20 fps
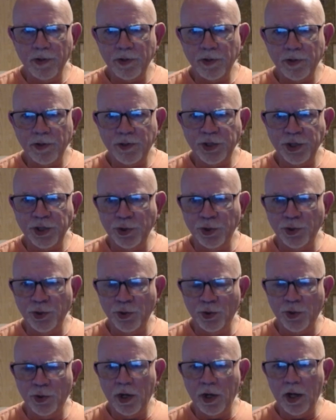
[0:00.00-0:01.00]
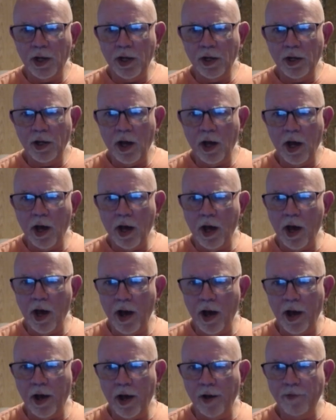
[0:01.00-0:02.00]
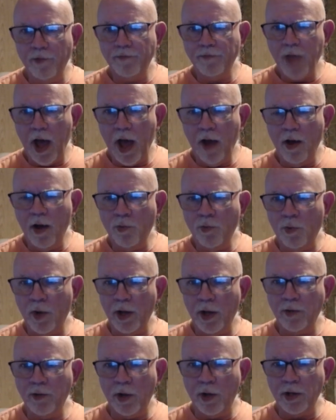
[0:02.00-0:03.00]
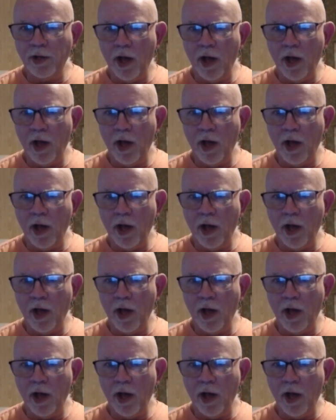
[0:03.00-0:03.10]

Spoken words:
to, what